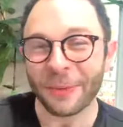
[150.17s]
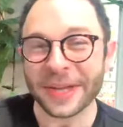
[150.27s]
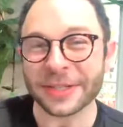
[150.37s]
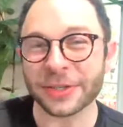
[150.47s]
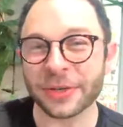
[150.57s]

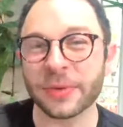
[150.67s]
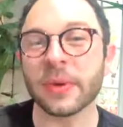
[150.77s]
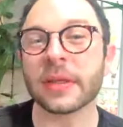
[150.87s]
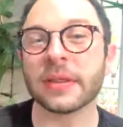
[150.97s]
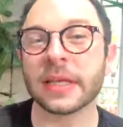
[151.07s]
we
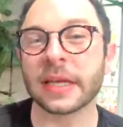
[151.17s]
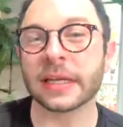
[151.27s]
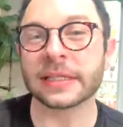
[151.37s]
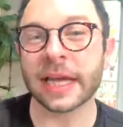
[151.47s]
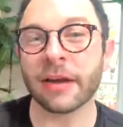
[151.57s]
do
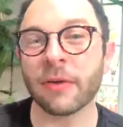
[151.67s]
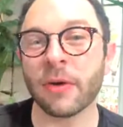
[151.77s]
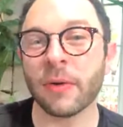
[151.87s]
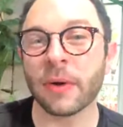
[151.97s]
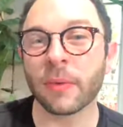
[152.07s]
the
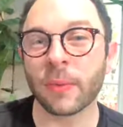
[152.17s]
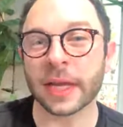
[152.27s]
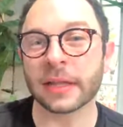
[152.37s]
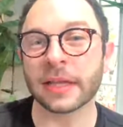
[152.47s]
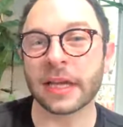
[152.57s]
Tarot
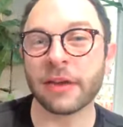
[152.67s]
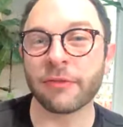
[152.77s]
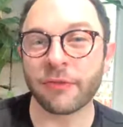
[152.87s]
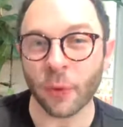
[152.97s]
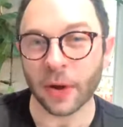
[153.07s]
Weekly
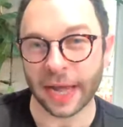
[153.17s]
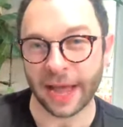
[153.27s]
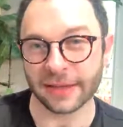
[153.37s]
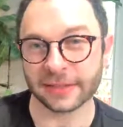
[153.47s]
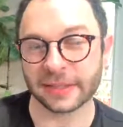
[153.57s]

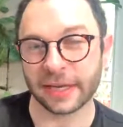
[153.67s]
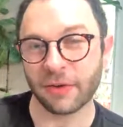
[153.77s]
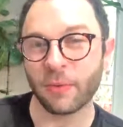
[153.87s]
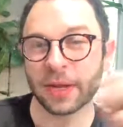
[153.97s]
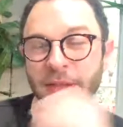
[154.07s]
Forecast.
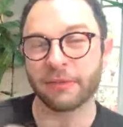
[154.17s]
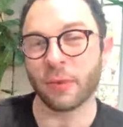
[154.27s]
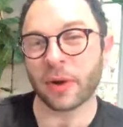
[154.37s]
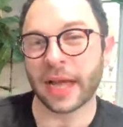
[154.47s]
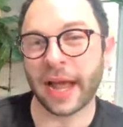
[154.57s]
Tarot Weekly
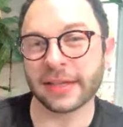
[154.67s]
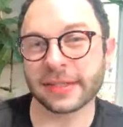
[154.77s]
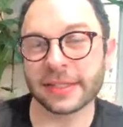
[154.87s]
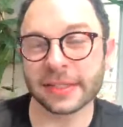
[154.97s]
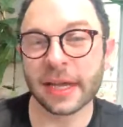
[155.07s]

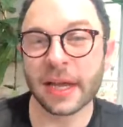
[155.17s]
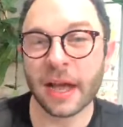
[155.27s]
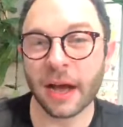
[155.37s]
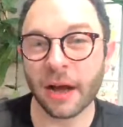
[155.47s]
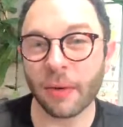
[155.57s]
Forecast is
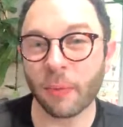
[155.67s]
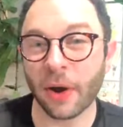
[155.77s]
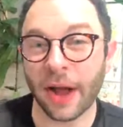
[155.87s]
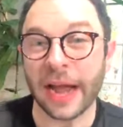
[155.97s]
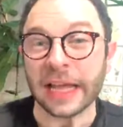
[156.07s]

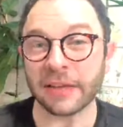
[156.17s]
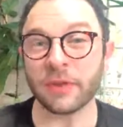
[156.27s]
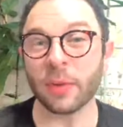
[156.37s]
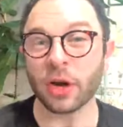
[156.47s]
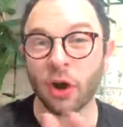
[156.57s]
where I give
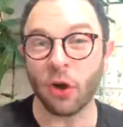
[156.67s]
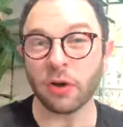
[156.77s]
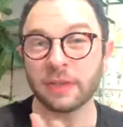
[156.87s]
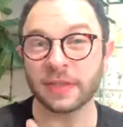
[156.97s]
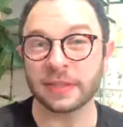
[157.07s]
you a
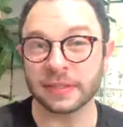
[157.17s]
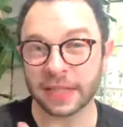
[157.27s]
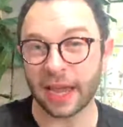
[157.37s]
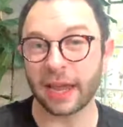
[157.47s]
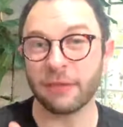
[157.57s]
card of the
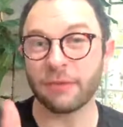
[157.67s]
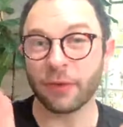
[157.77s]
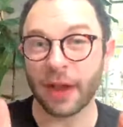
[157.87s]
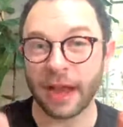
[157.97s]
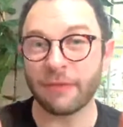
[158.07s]
day
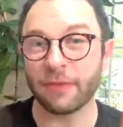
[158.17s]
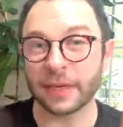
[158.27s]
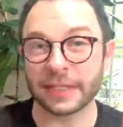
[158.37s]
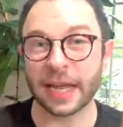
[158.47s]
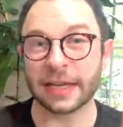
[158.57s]
for
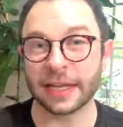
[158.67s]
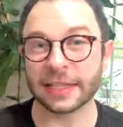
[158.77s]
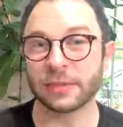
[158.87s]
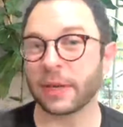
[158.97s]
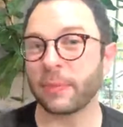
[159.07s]
every day
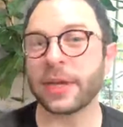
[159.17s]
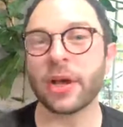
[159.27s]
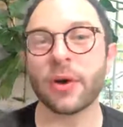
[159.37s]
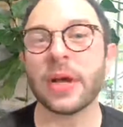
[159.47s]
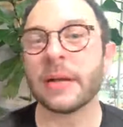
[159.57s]
next week. We
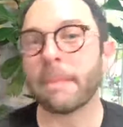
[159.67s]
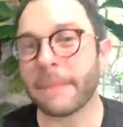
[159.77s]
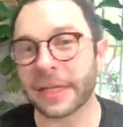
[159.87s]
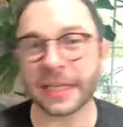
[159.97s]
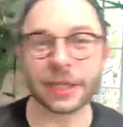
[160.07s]
go
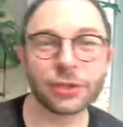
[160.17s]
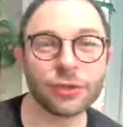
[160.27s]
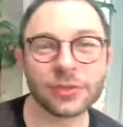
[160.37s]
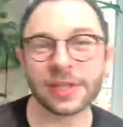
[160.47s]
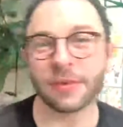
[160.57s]
Monday,
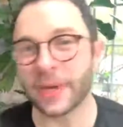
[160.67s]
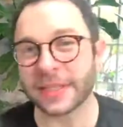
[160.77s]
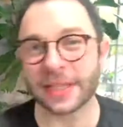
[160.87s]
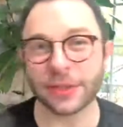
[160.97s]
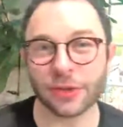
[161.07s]
Tuesday,
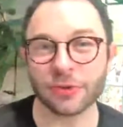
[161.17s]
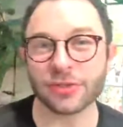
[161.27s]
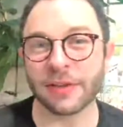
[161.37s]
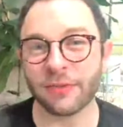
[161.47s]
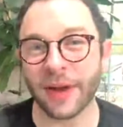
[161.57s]
Wednesday,
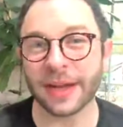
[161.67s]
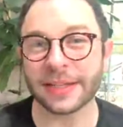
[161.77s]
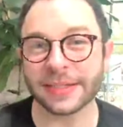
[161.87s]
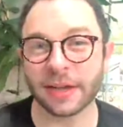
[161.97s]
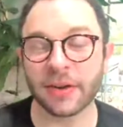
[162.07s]
Thursday,
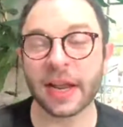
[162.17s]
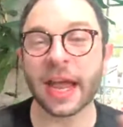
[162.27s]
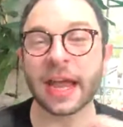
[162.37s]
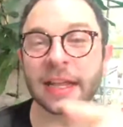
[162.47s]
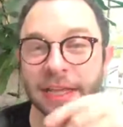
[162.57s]
Friday, Saturday,
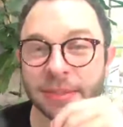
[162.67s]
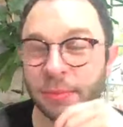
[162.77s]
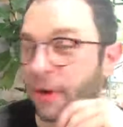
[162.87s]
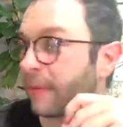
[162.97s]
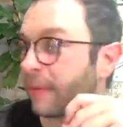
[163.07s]
and guess
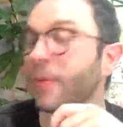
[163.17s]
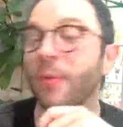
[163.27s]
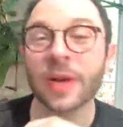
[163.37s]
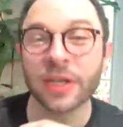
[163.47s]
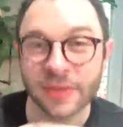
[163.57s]
what?
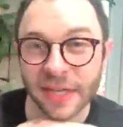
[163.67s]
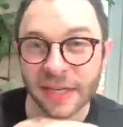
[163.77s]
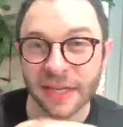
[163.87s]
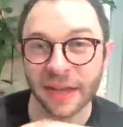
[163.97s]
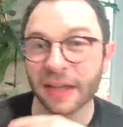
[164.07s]
We do
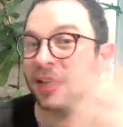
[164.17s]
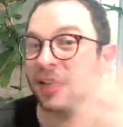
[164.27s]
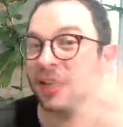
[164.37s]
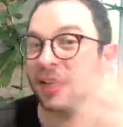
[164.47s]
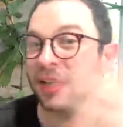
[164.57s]
Sunday.
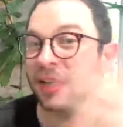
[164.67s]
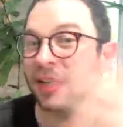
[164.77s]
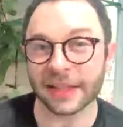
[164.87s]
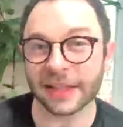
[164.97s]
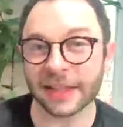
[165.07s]
It's a thing
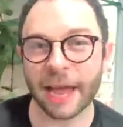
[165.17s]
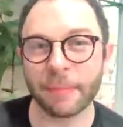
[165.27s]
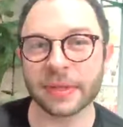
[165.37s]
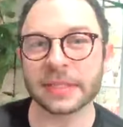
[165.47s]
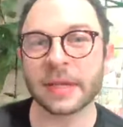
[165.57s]
that
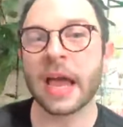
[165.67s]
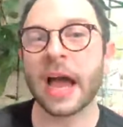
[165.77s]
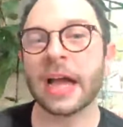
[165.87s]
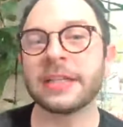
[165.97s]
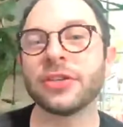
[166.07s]
happens.
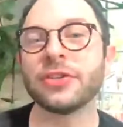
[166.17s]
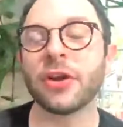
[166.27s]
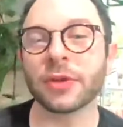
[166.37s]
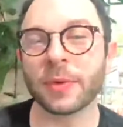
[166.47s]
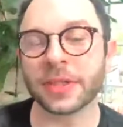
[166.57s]
I tell you not
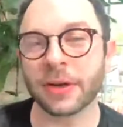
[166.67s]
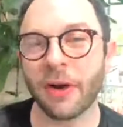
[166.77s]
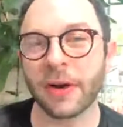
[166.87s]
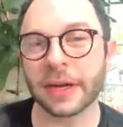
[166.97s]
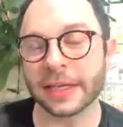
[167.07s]
only what the
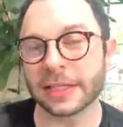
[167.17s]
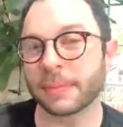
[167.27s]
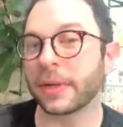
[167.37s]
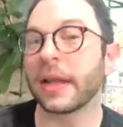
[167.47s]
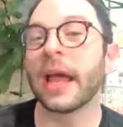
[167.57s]
card is,
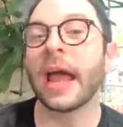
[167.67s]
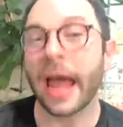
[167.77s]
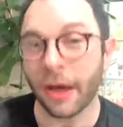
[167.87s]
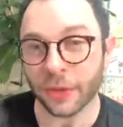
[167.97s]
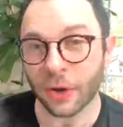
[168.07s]
but
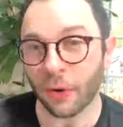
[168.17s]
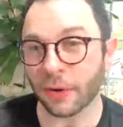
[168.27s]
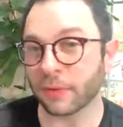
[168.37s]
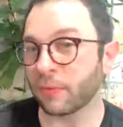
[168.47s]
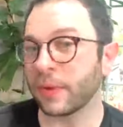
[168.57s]
how the
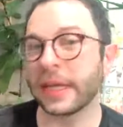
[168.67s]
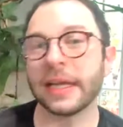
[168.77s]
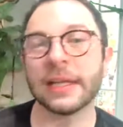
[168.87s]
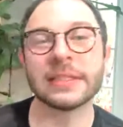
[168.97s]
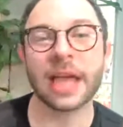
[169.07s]
card
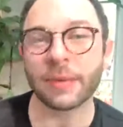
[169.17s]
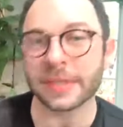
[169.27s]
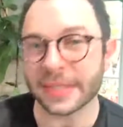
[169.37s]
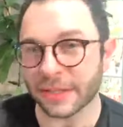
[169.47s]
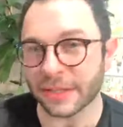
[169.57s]
reads, how
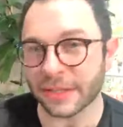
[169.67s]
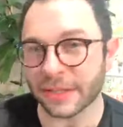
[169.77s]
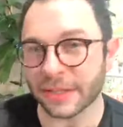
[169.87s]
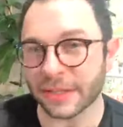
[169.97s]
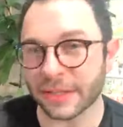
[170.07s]
it's
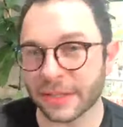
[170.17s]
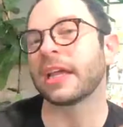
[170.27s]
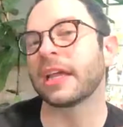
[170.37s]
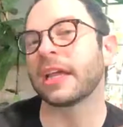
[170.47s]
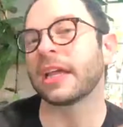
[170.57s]
illustrated. I
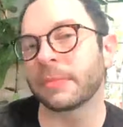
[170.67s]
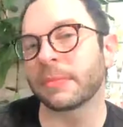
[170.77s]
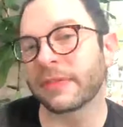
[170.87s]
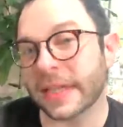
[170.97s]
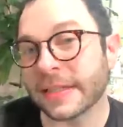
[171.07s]
give you a little bit
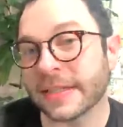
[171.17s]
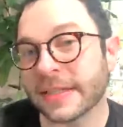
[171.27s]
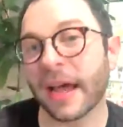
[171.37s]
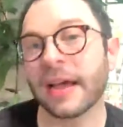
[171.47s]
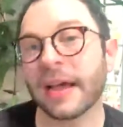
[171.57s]
of
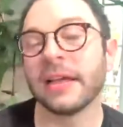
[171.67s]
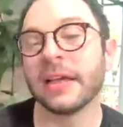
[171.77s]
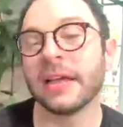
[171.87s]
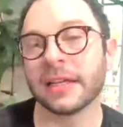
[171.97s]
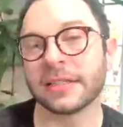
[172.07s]
insight
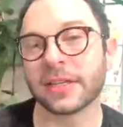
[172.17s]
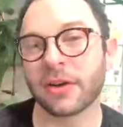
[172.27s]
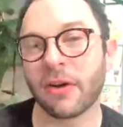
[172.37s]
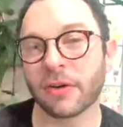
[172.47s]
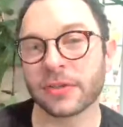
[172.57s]
into the
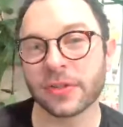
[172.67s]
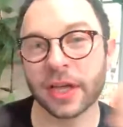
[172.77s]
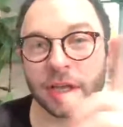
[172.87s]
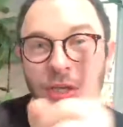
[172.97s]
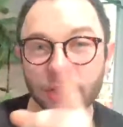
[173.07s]
card so
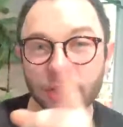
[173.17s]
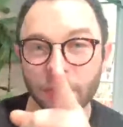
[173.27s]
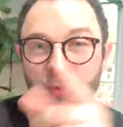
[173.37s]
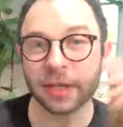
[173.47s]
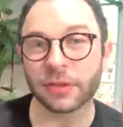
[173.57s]
that
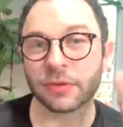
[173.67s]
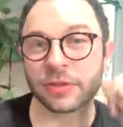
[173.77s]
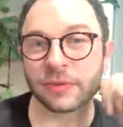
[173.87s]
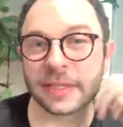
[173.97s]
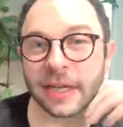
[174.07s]
you can learn
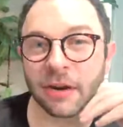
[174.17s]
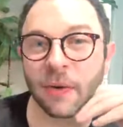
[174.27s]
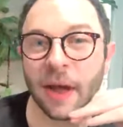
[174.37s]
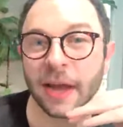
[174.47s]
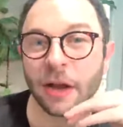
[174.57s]
to read
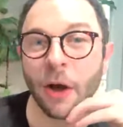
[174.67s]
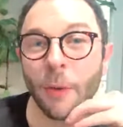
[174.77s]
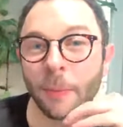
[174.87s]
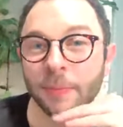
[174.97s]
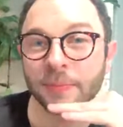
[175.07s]
tarot at
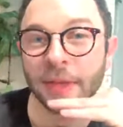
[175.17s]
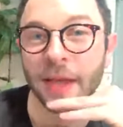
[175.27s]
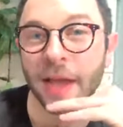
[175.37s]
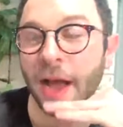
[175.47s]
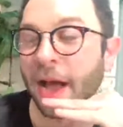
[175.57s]
home.
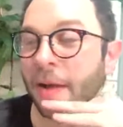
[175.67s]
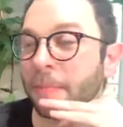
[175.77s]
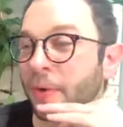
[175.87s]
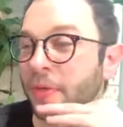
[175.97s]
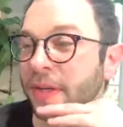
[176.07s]
I'm
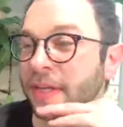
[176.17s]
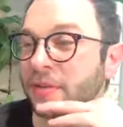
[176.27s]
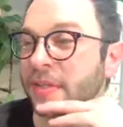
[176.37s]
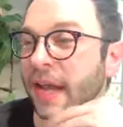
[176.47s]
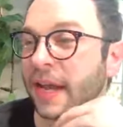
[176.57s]
both
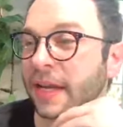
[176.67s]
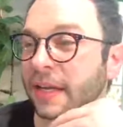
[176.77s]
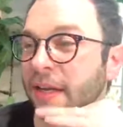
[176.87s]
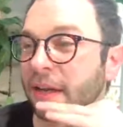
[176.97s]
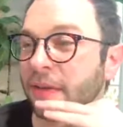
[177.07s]

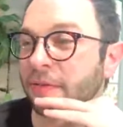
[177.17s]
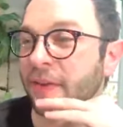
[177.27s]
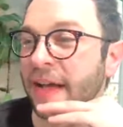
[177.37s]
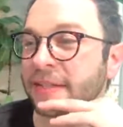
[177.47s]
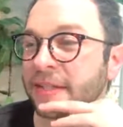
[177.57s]
entertaining,
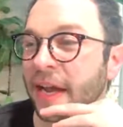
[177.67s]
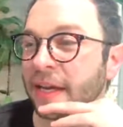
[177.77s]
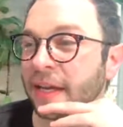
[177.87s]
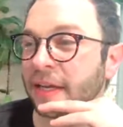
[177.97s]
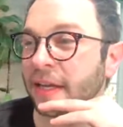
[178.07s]

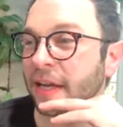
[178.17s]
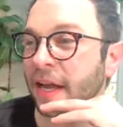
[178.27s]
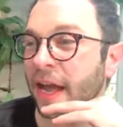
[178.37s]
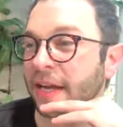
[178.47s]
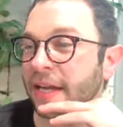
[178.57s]
fascinating,
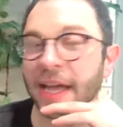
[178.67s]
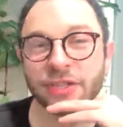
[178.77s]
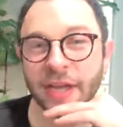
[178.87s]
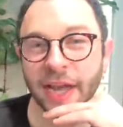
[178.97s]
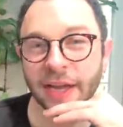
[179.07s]
and
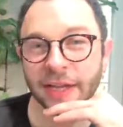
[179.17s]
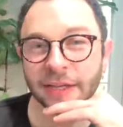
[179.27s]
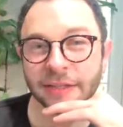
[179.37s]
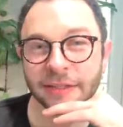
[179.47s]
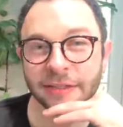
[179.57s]
educating.
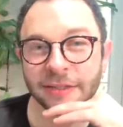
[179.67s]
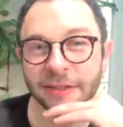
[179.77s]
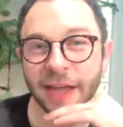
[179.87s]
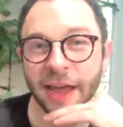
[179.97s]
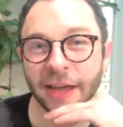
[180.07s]

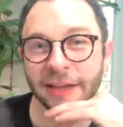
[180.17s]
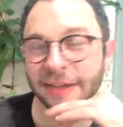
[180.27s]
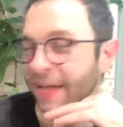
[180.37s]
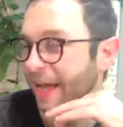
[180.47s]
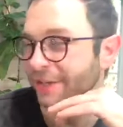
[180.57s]
Okay,
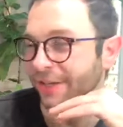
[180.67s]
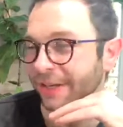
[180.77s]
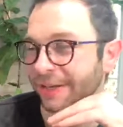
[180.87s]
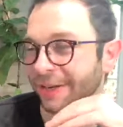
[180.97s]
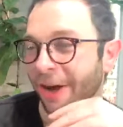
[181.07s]
catch it.